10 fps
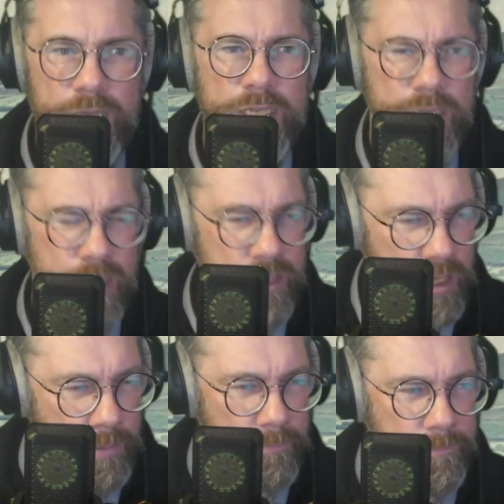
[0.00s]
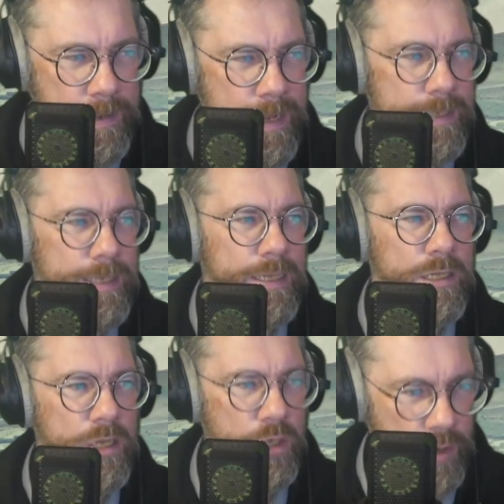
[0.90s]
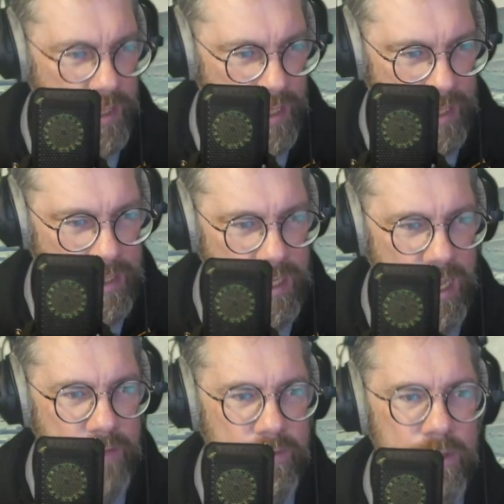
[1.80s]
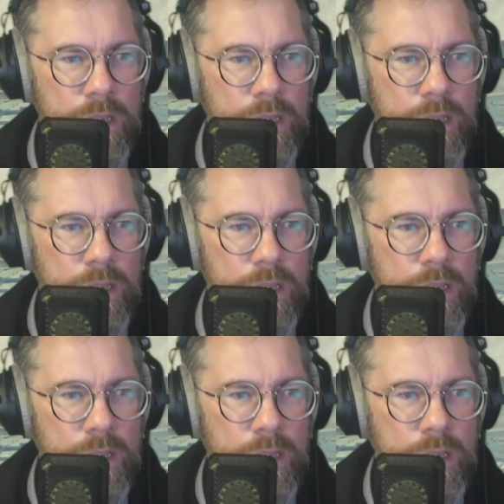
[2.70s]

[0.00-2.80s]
It's a simple faith. It's to do with getting to heaven.